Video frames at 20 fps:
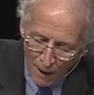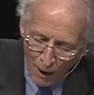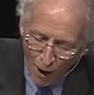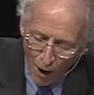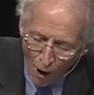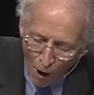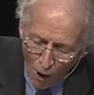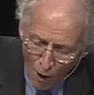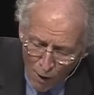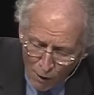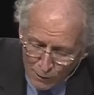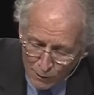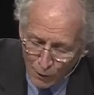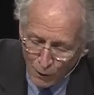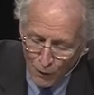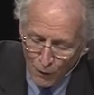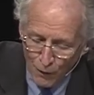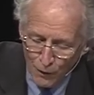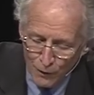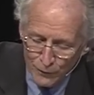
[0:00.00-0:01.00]
all
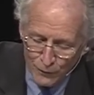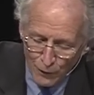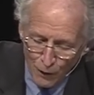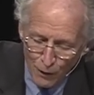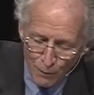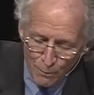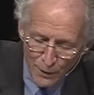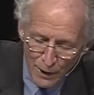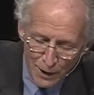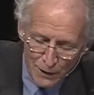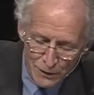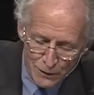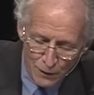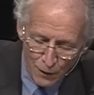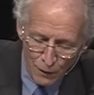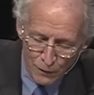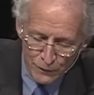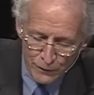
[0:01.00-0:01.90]
laws are based on